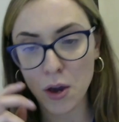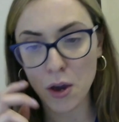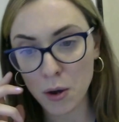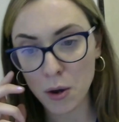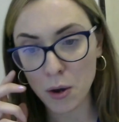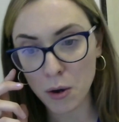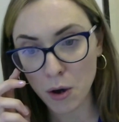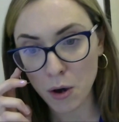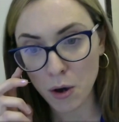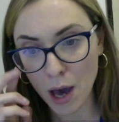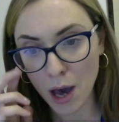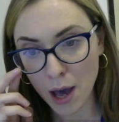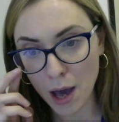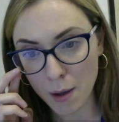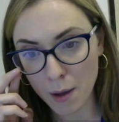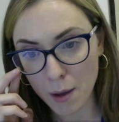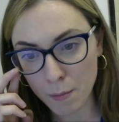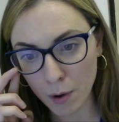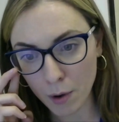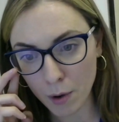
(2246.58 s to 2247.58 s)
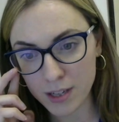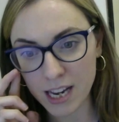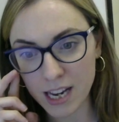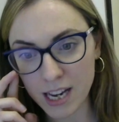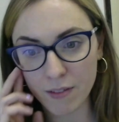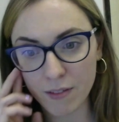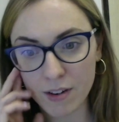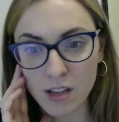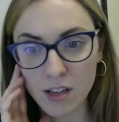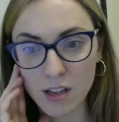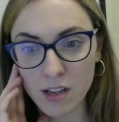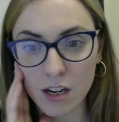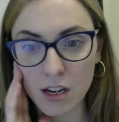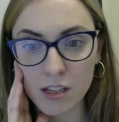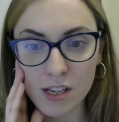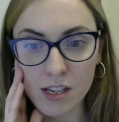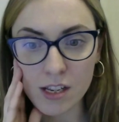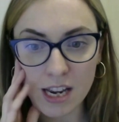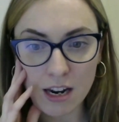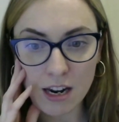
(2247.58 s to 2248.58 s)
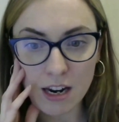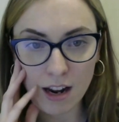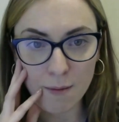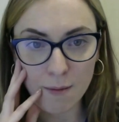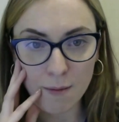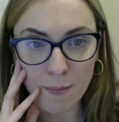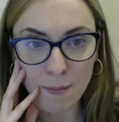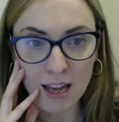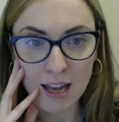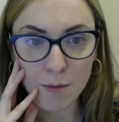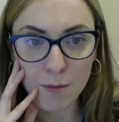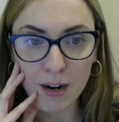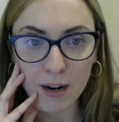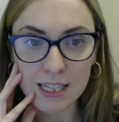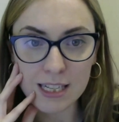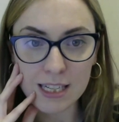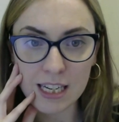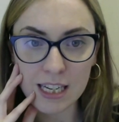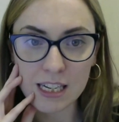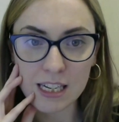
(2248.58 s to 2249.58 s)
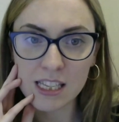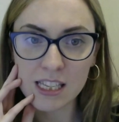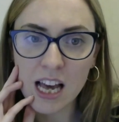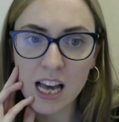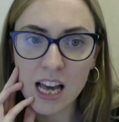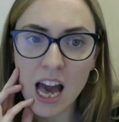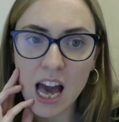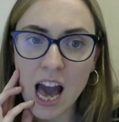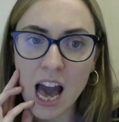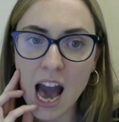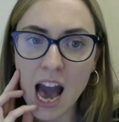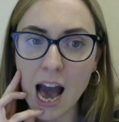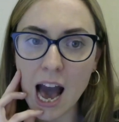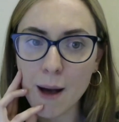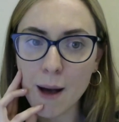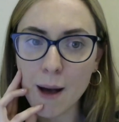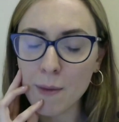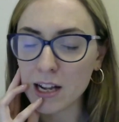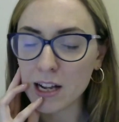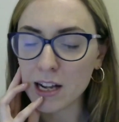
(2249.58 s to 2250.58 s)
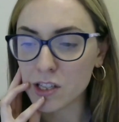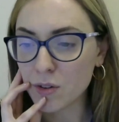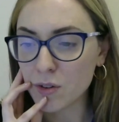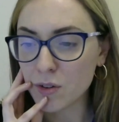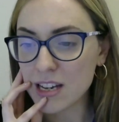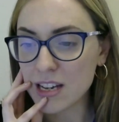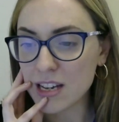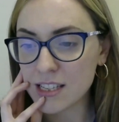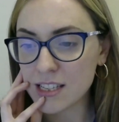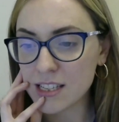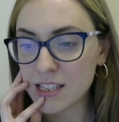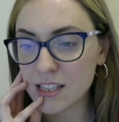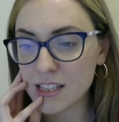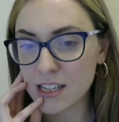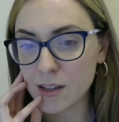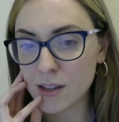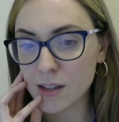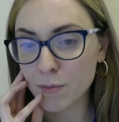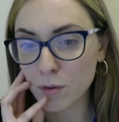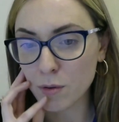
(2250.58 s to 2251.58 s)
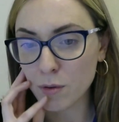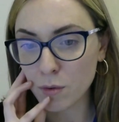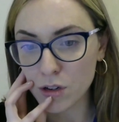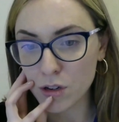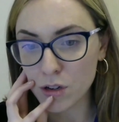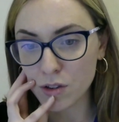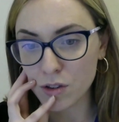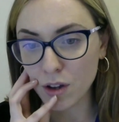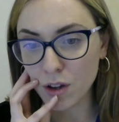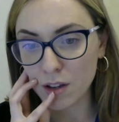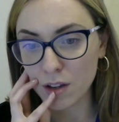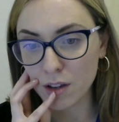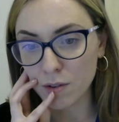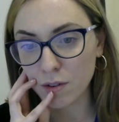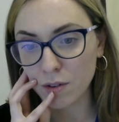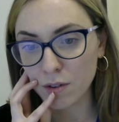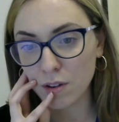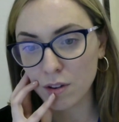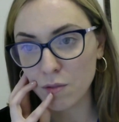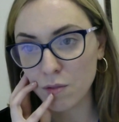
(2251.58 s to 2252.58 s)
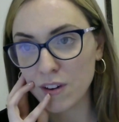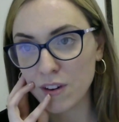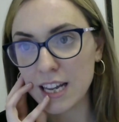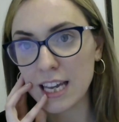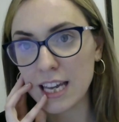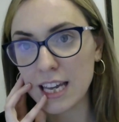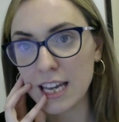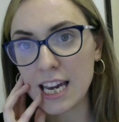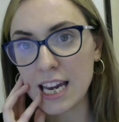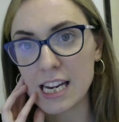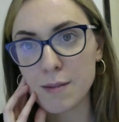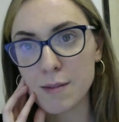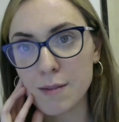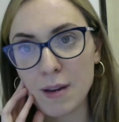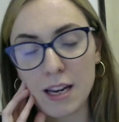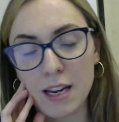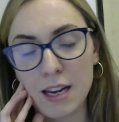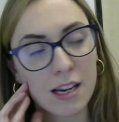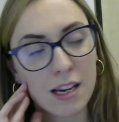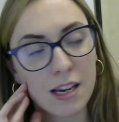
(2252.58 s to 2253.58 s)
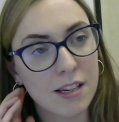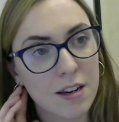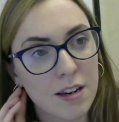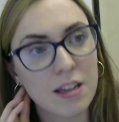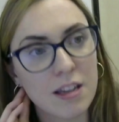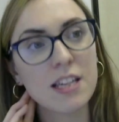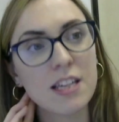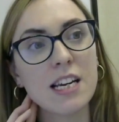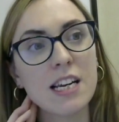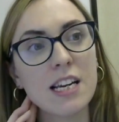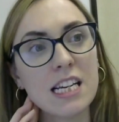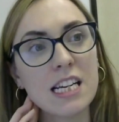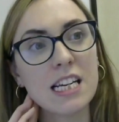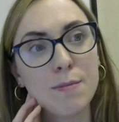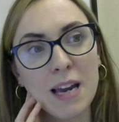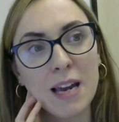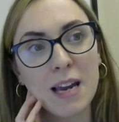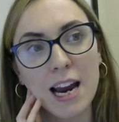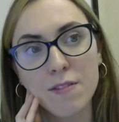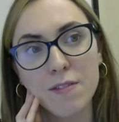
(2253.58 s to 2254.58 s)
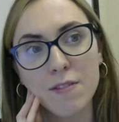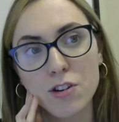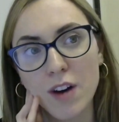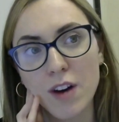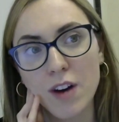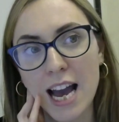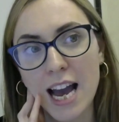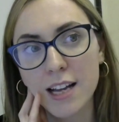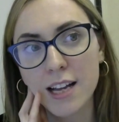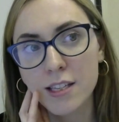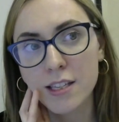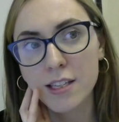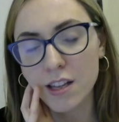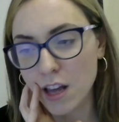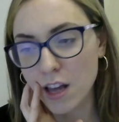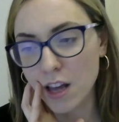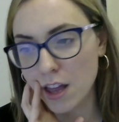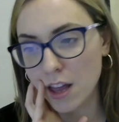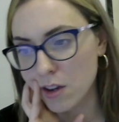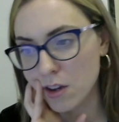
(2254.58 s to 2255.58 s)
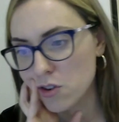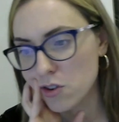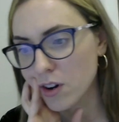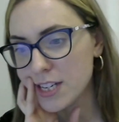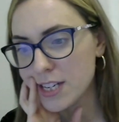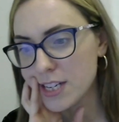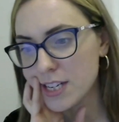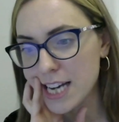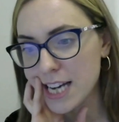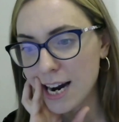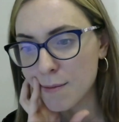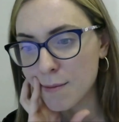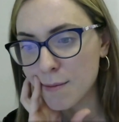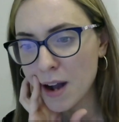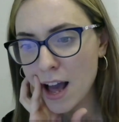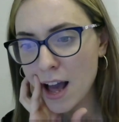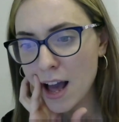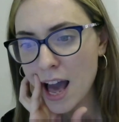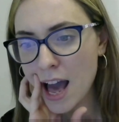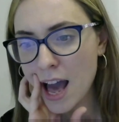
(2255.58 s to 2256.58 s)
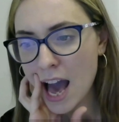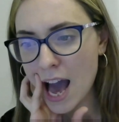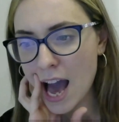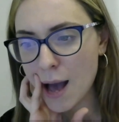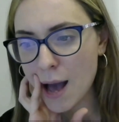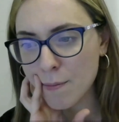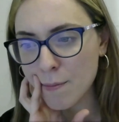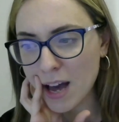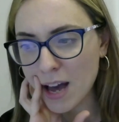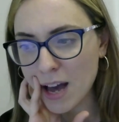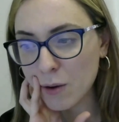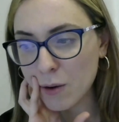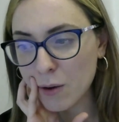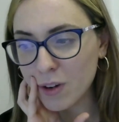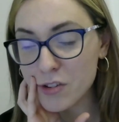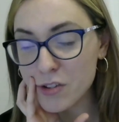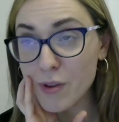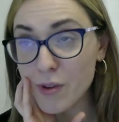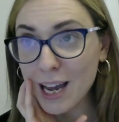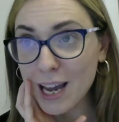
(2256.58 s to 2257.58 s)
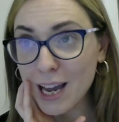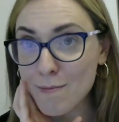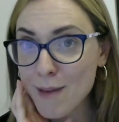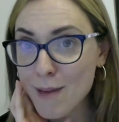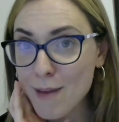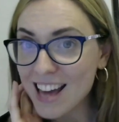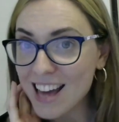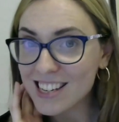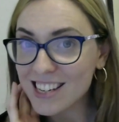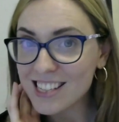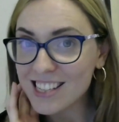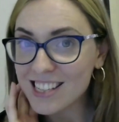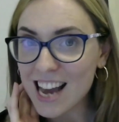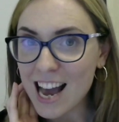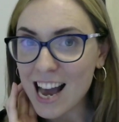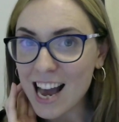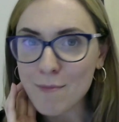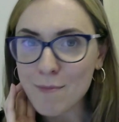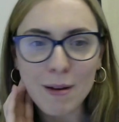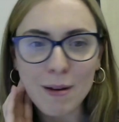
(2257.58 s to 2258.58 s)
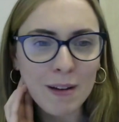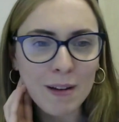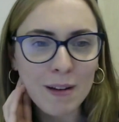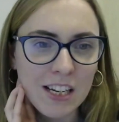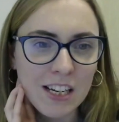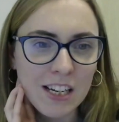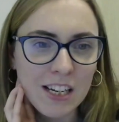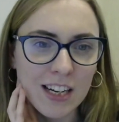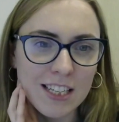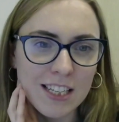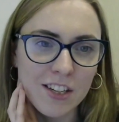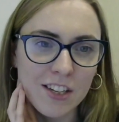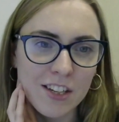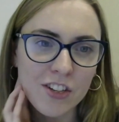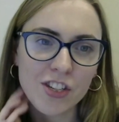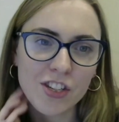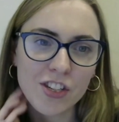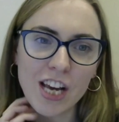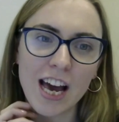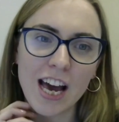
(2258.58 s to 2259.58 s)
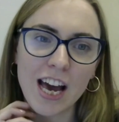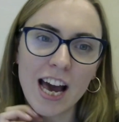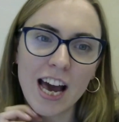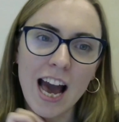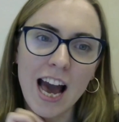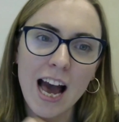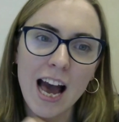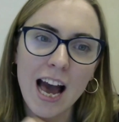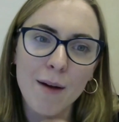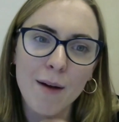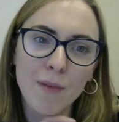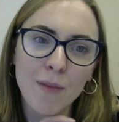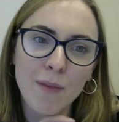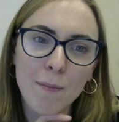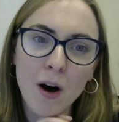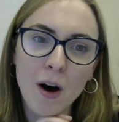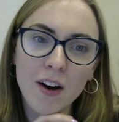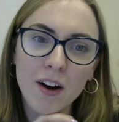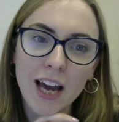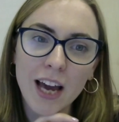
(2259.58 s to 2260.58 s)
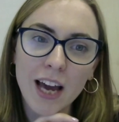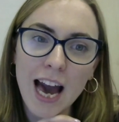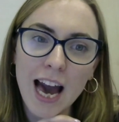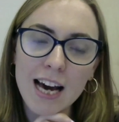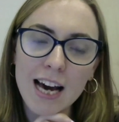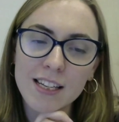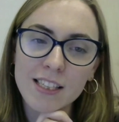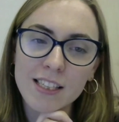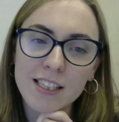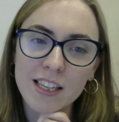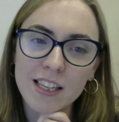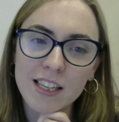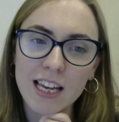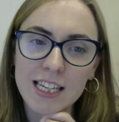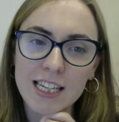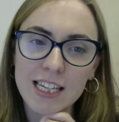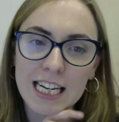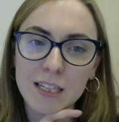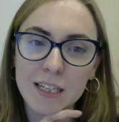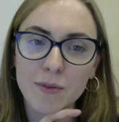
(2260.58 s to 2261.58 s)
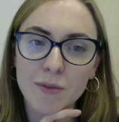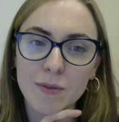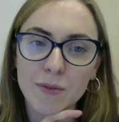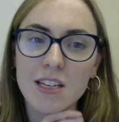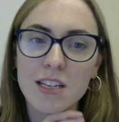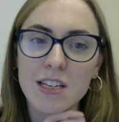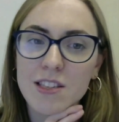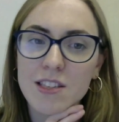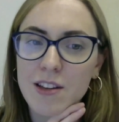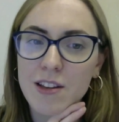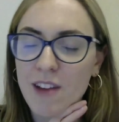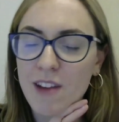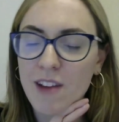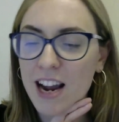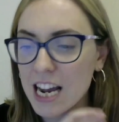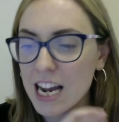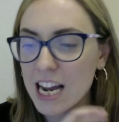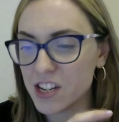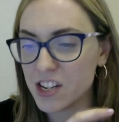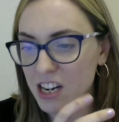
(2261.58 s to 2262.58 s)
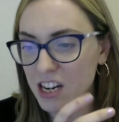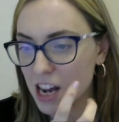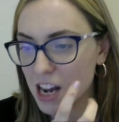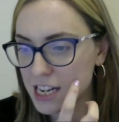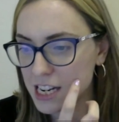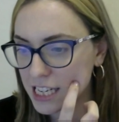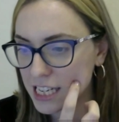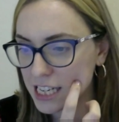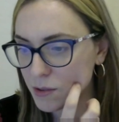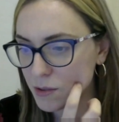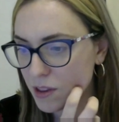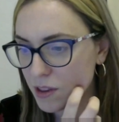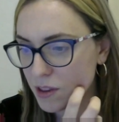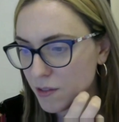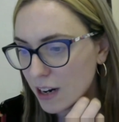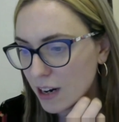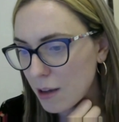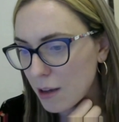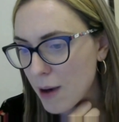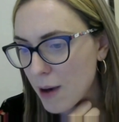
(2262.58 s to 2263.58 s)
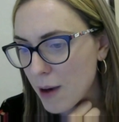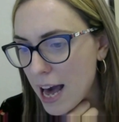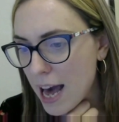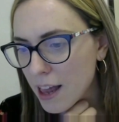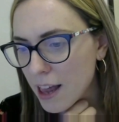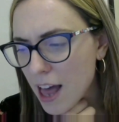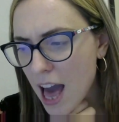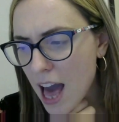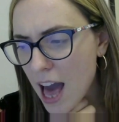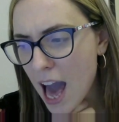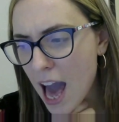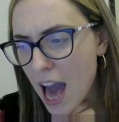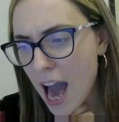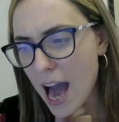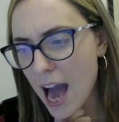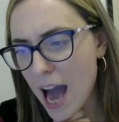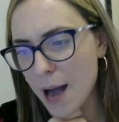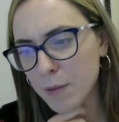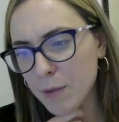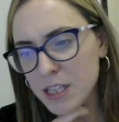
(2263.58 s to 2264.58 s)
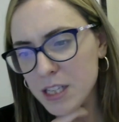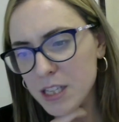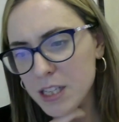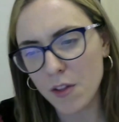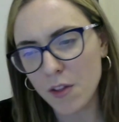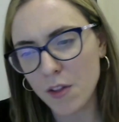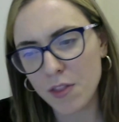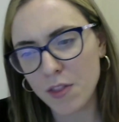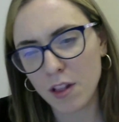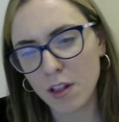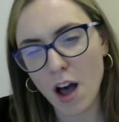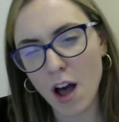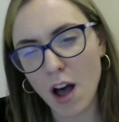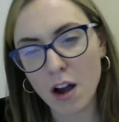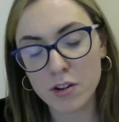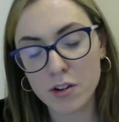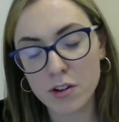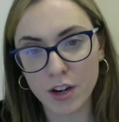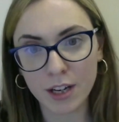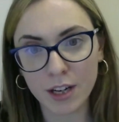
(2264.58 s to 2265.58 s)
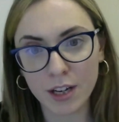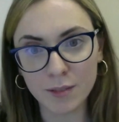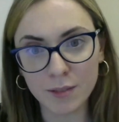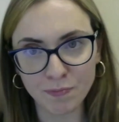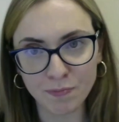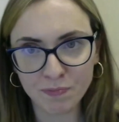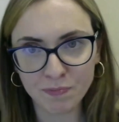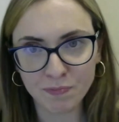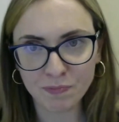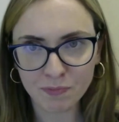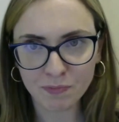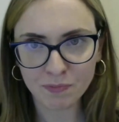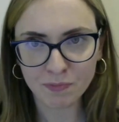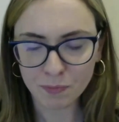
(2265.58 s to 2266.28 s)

who are serving sentences in male prisons, and so this is something which is really key to need to be kind of addressed in the short term. And I would recommend maybe to your listeners to a podcast that deals with this very issue and deals with it really well, which is called The Lockdown,